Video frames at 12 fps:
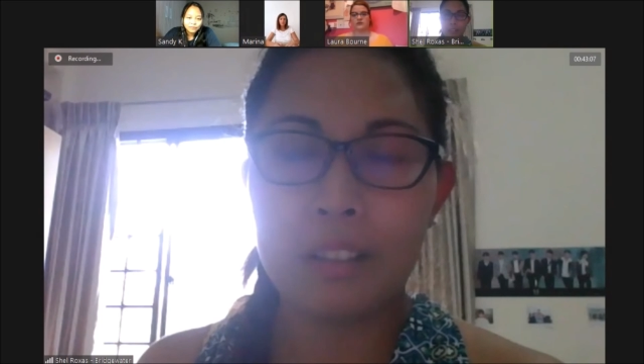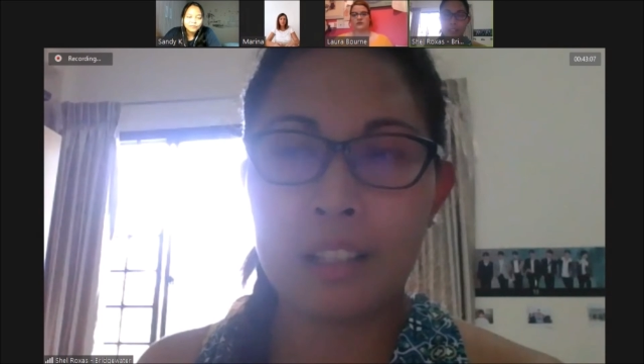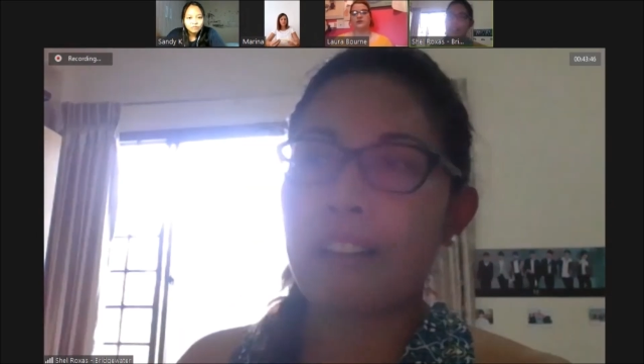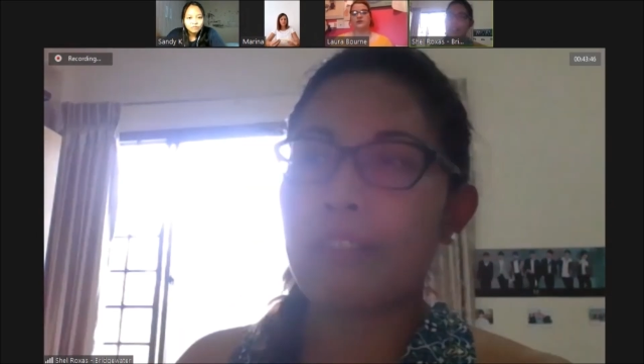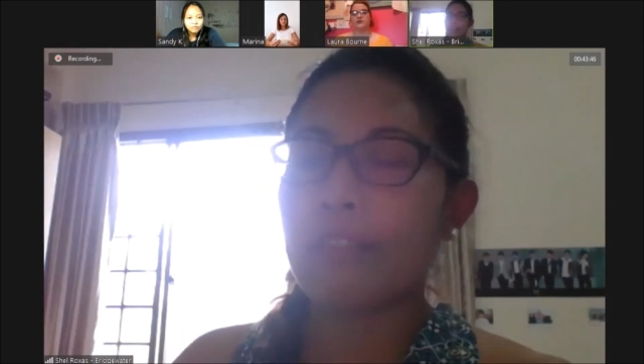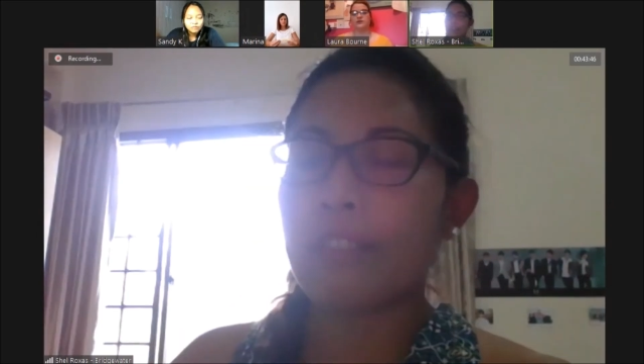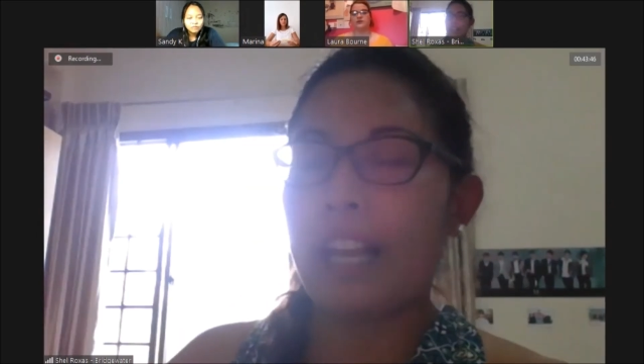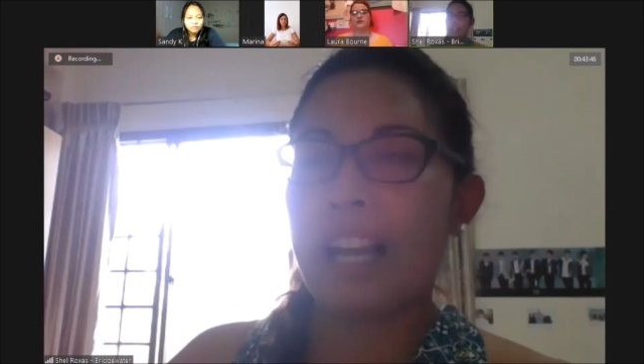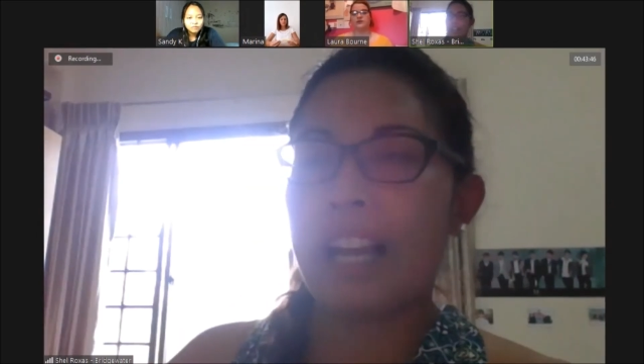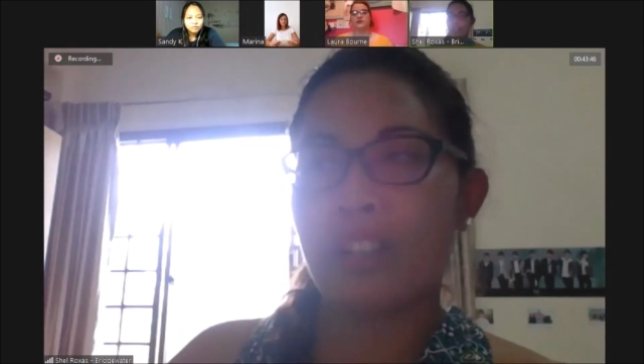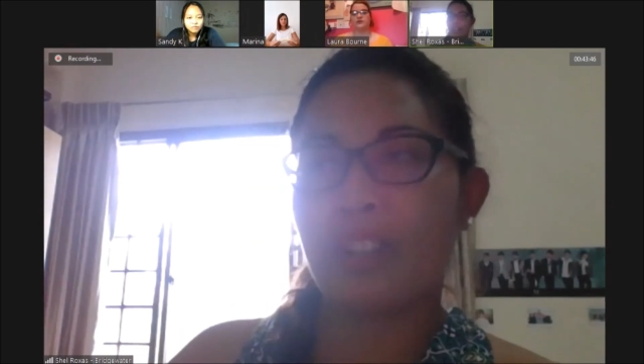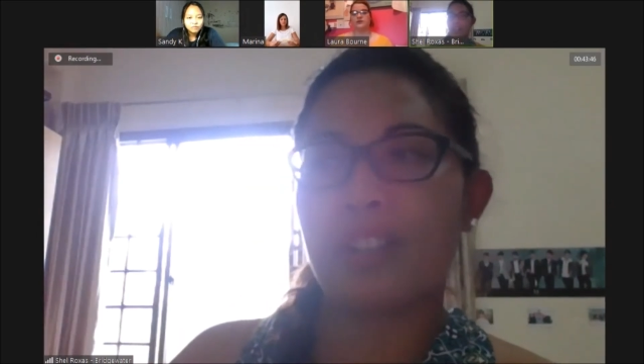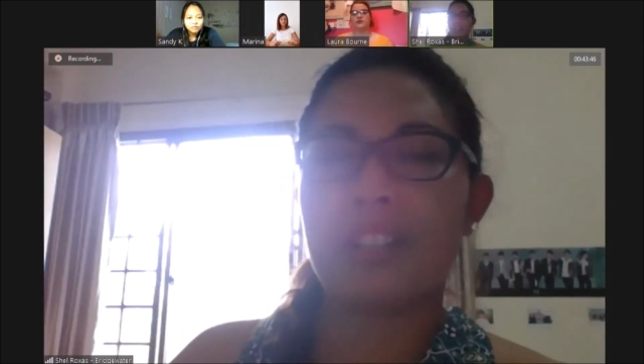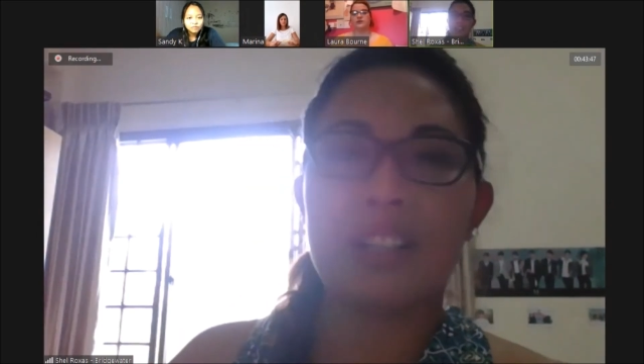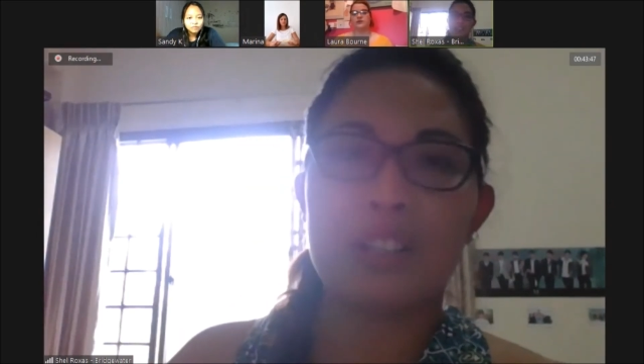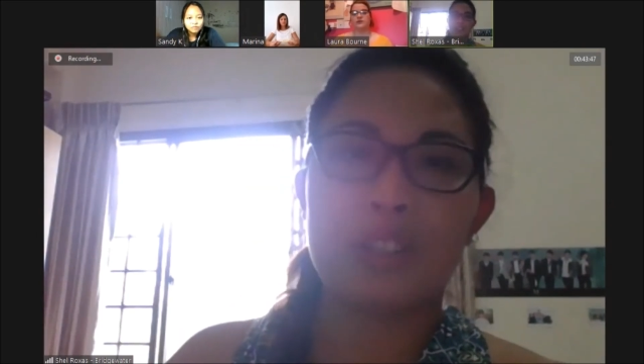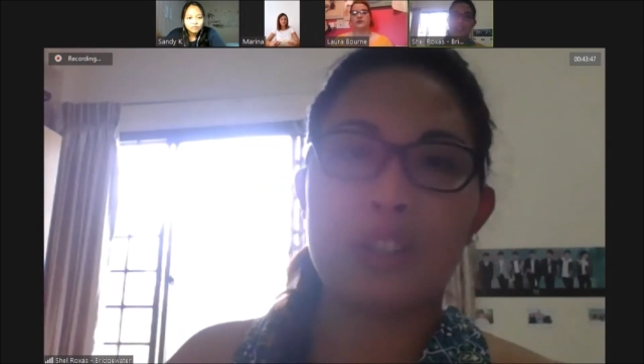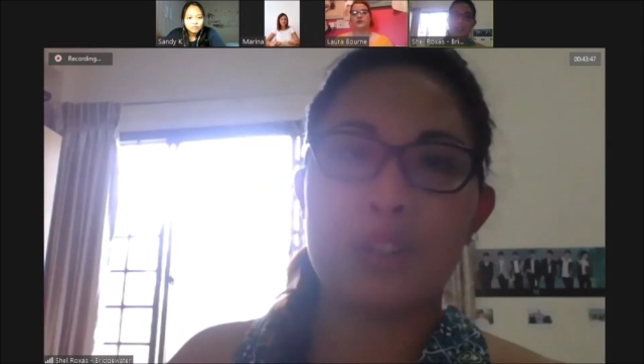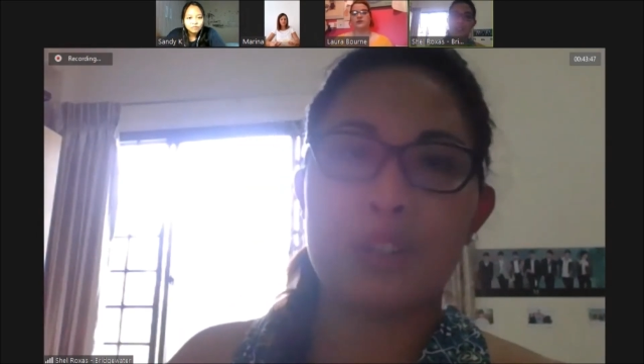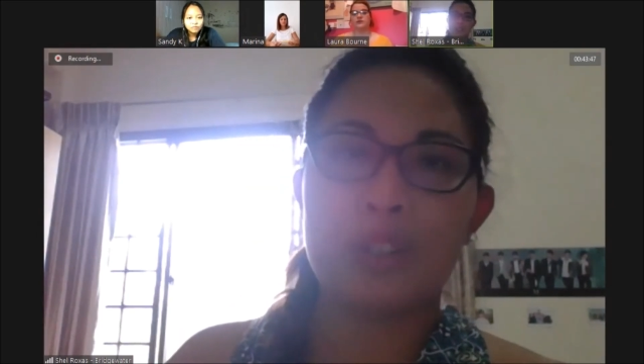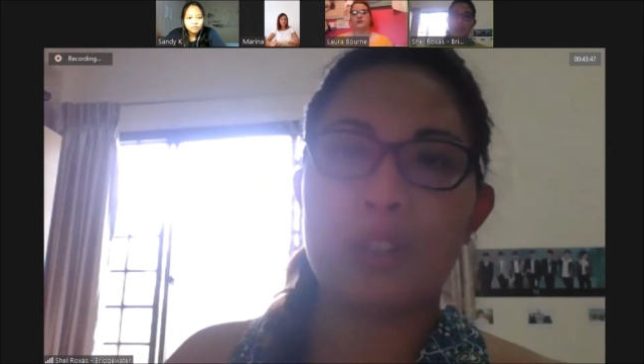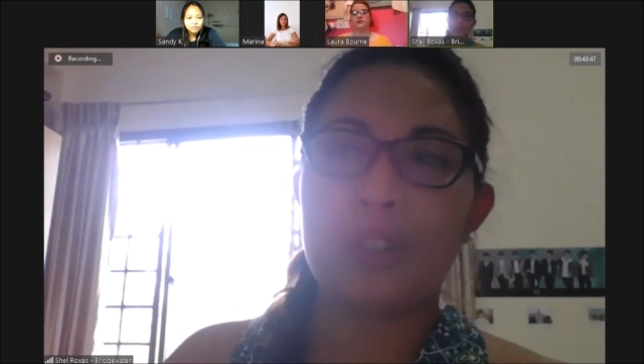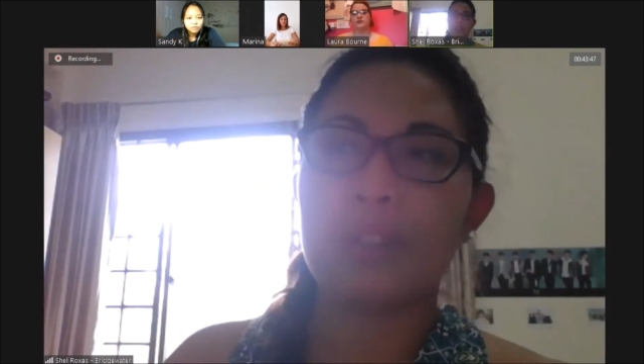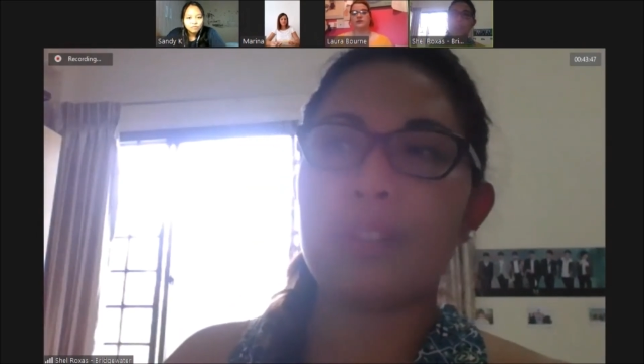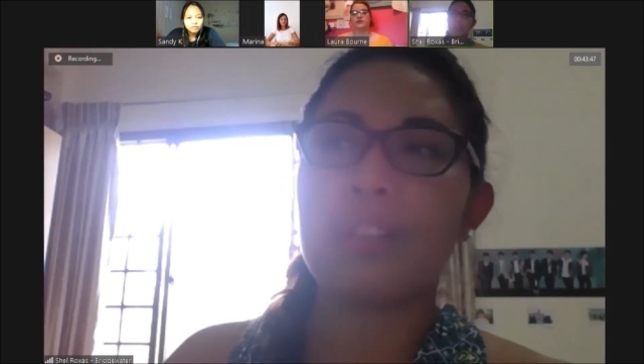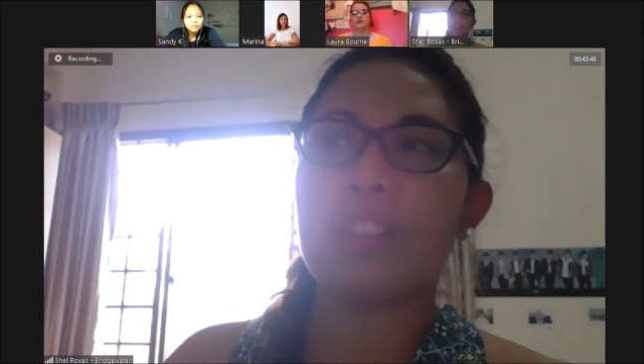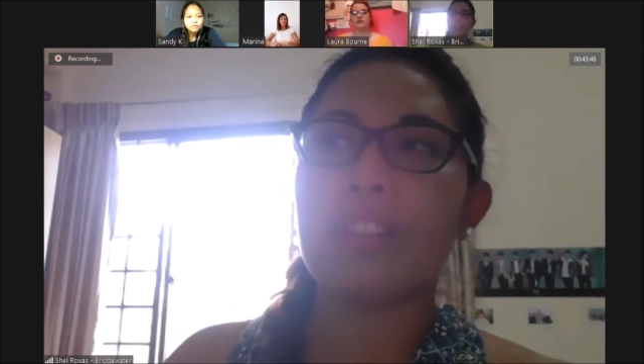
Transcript: Every action that you do,